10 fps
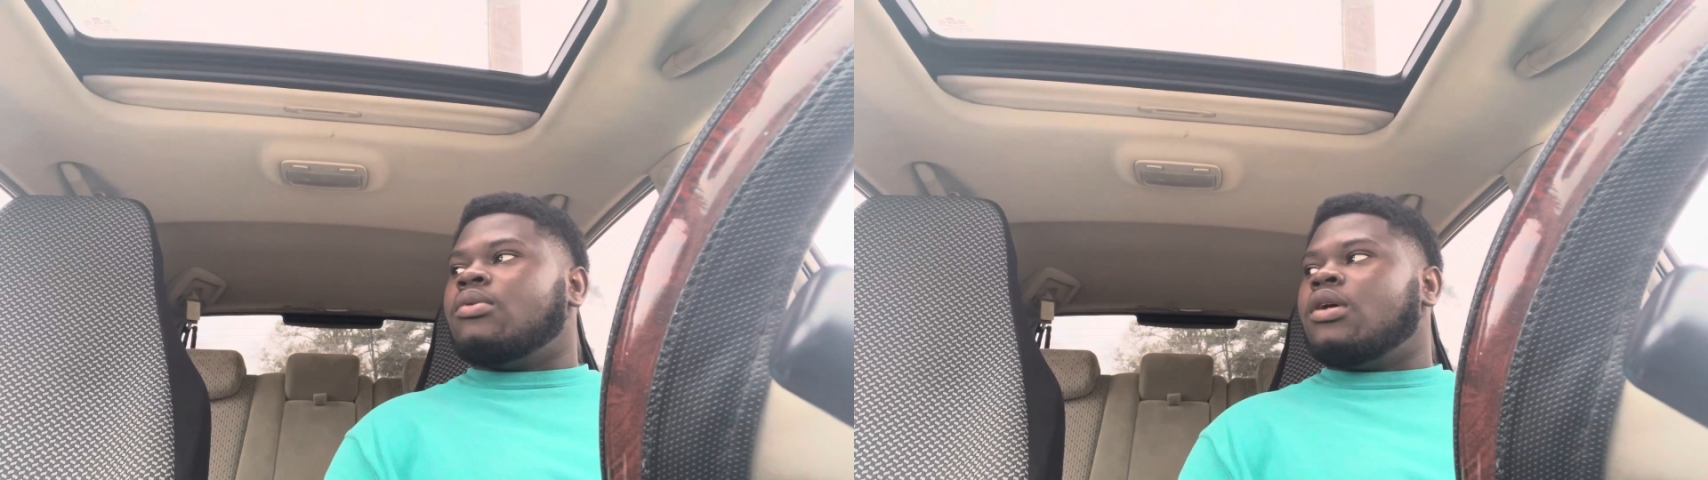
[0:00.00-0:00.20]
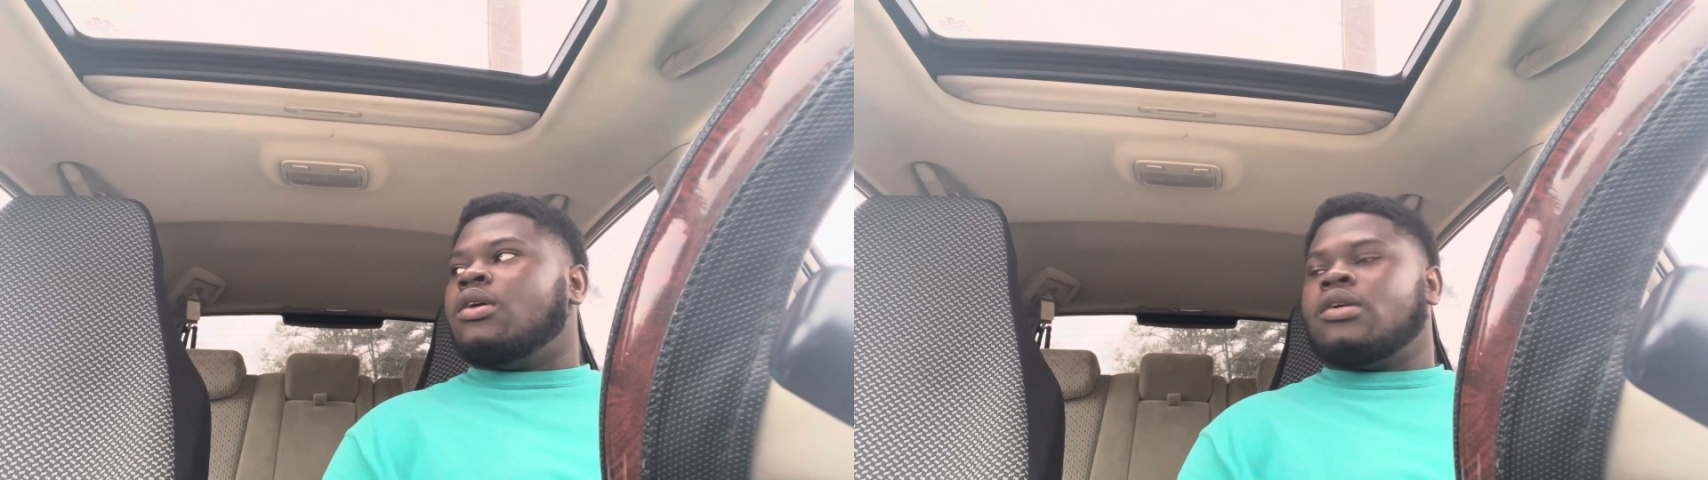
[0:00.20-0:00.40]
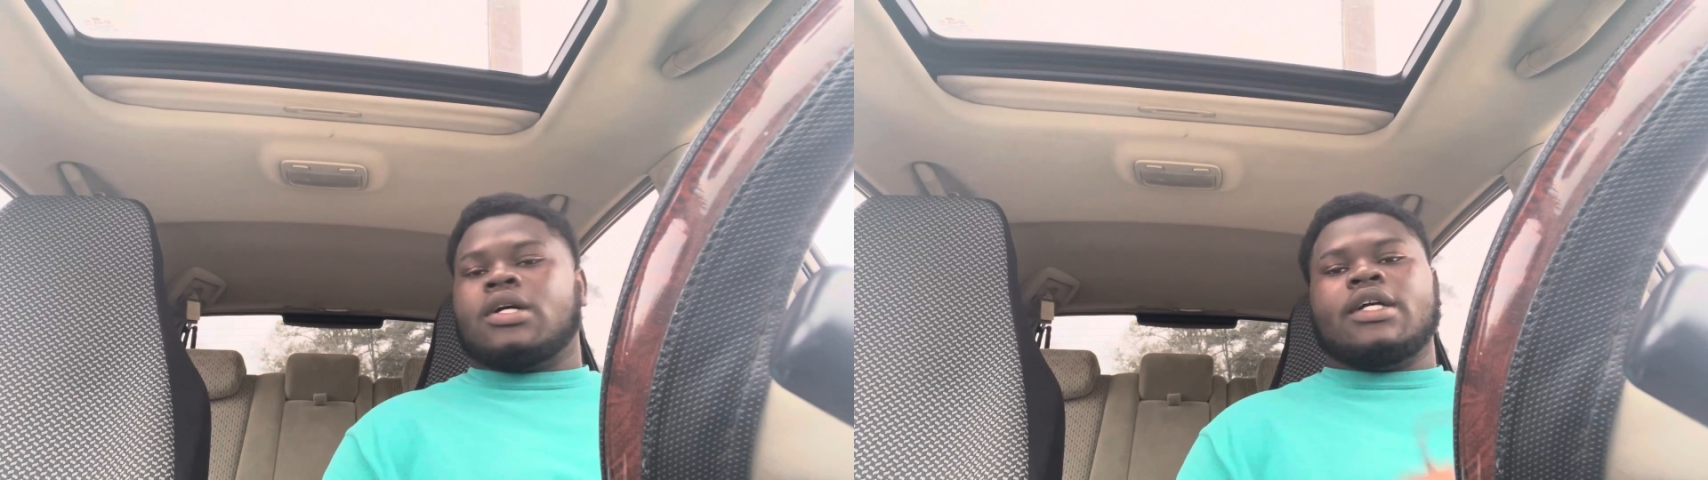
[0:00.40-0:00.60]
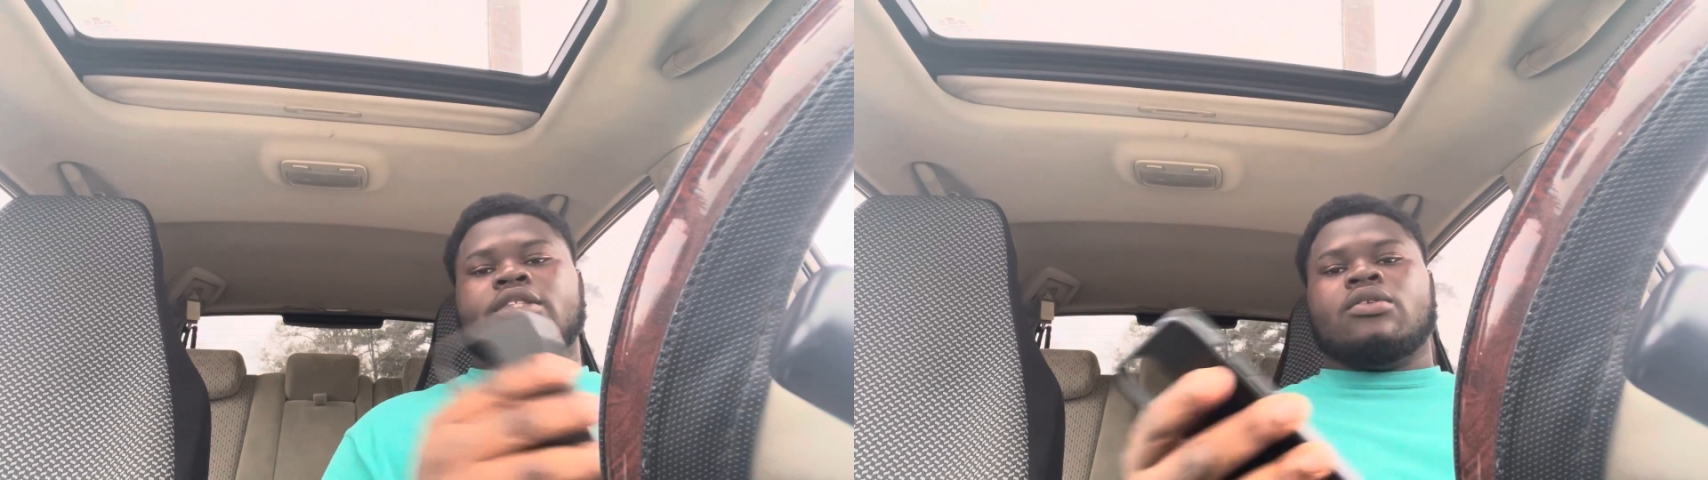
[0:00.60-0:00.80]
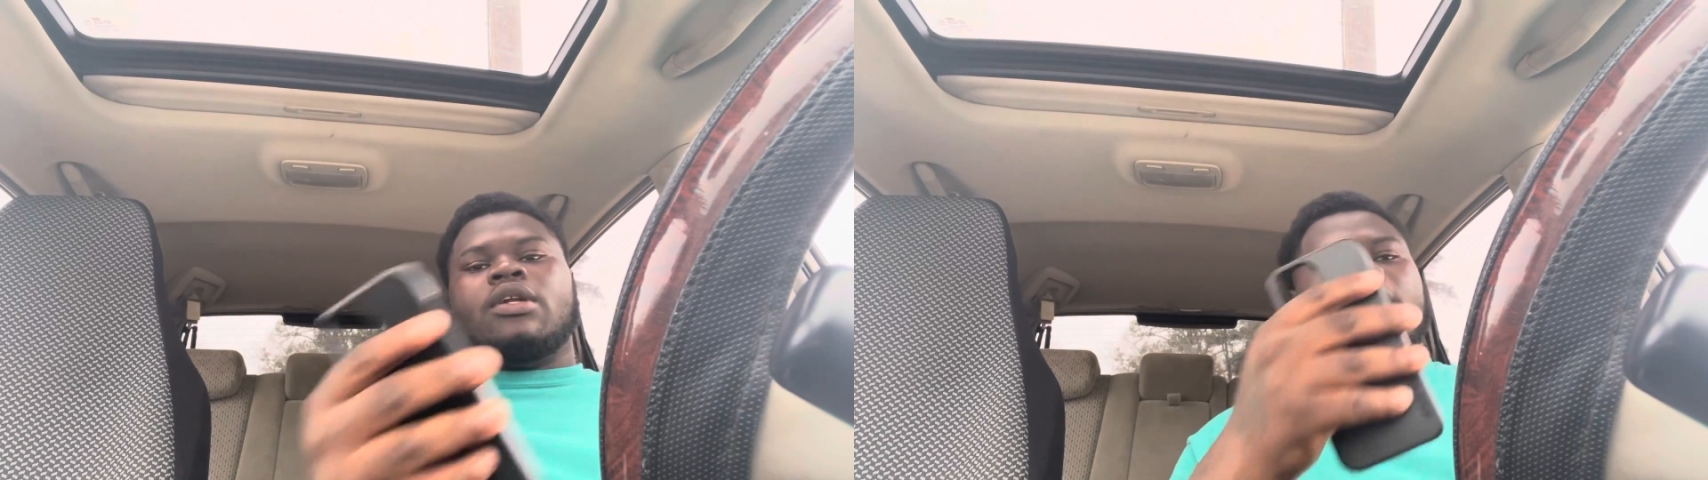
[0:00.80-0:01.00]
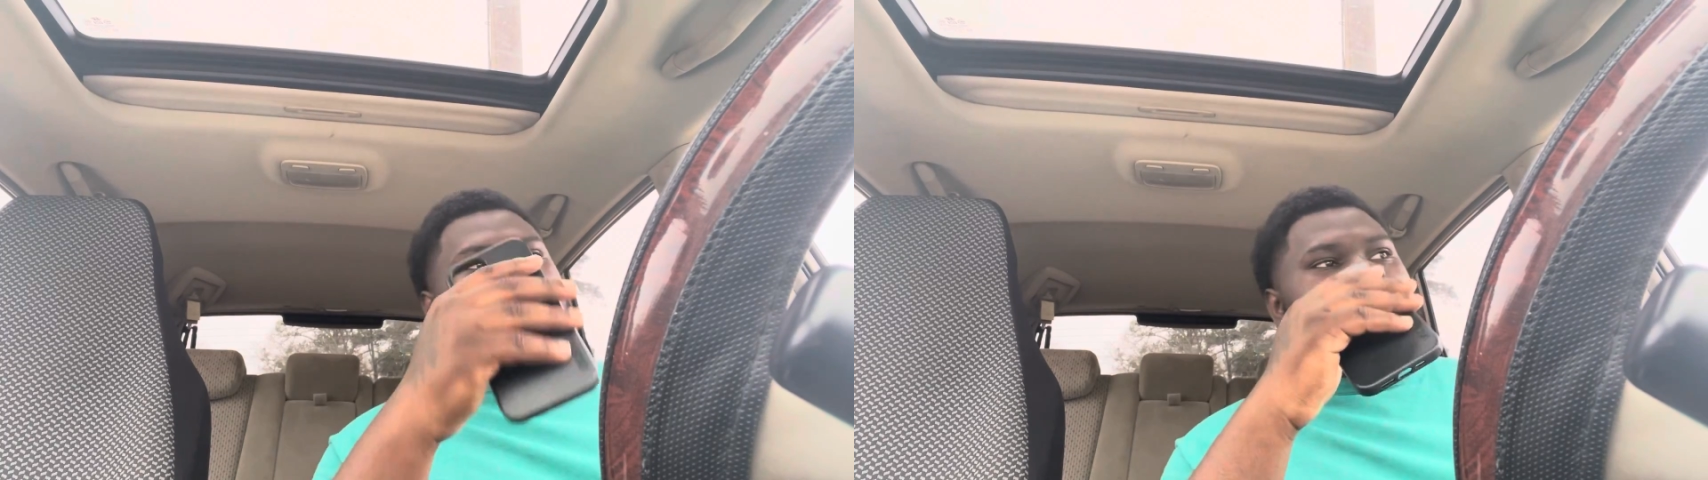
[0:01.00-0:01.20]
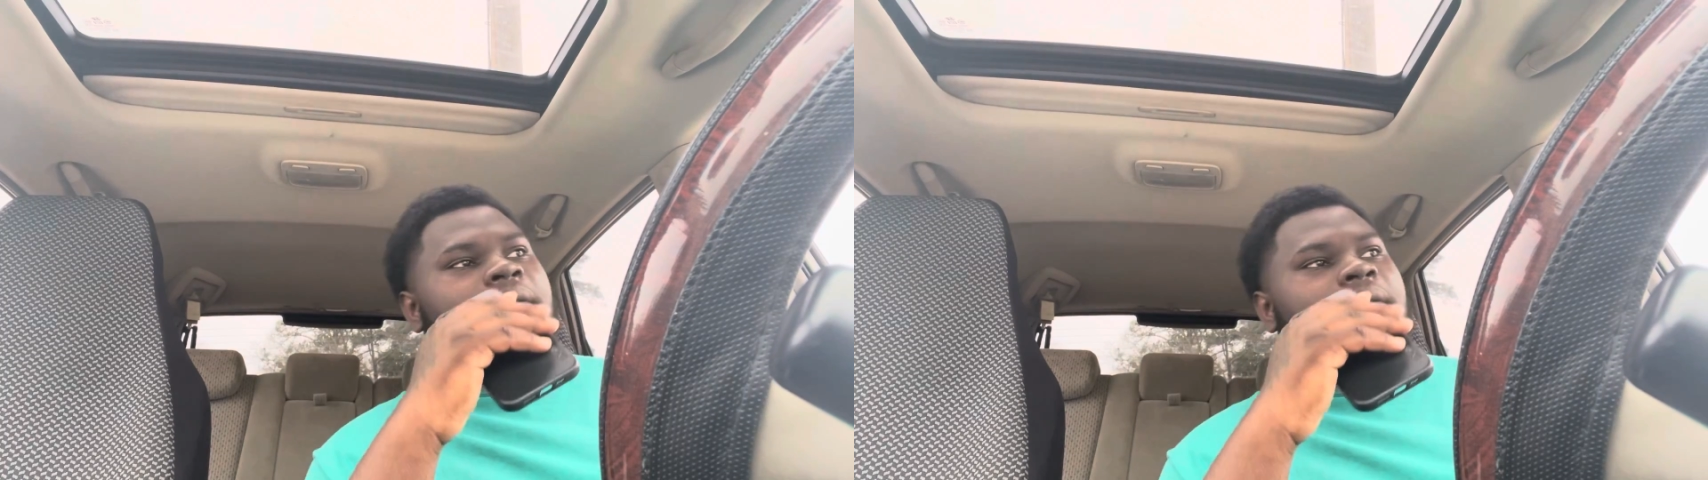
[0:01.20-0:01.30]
on us doing a collab,